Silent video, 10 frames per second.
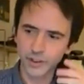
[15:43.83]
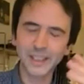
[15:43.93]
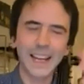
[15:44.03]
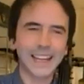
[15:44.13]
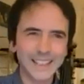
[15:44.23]

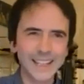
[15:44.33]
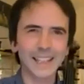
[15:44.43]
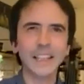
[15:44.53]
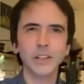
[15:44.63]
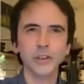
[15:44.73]

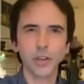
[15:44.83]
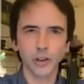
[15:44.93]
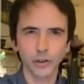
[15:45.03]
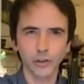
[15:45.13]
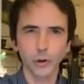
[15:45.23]
technically
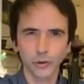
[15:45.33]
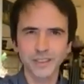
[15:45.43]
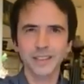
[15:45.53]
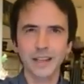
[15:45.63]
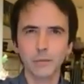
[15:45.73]

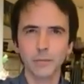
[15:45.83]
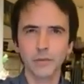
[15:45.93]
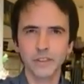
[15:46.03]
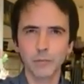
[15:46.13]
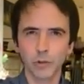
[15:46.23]

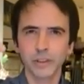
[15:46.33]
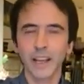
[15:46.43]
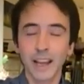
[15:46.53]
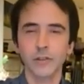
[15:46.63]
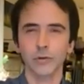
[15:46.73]

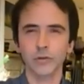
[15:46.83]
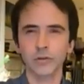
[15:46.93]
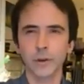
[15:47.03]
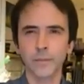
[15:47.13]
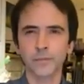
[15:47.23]

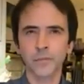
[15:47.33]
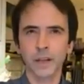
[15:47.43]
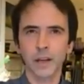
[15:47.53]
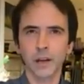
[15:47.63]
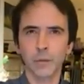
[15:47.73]
non-simultaneous
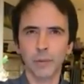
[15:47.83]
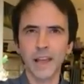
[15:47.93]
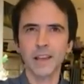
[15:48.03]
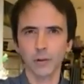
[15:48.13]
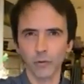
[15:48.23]

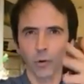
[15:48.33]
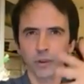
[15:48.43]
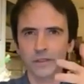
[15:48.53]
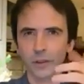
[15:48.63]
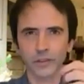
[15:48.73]
playing of all
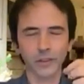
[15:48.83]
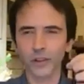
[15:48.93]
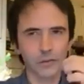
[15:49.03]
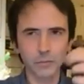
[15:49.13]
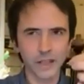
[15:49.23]
these notes
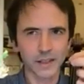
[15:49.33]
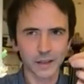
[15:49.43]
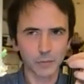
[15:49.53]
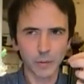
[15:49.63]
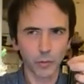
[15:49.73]
doesn't mean
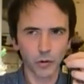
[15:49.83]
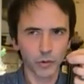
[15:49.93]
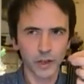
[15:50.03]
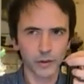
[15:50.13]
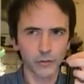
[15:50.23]
that people
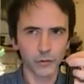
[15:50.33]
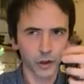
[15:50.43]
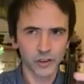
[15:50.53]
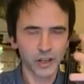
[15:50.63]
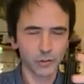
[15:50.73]
will
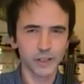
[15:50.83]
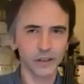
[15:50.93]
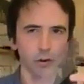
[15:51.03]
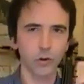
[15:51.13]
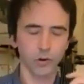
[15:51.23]
not hear it
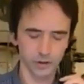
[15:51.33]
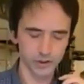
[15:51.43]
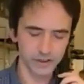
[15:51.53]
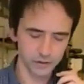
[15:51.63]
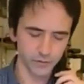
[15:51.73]
as a chord.
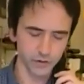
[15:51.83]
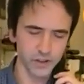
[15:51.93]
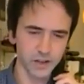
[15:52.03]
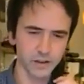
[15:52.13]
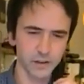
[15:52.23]
That's the first
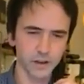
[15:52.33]
thing.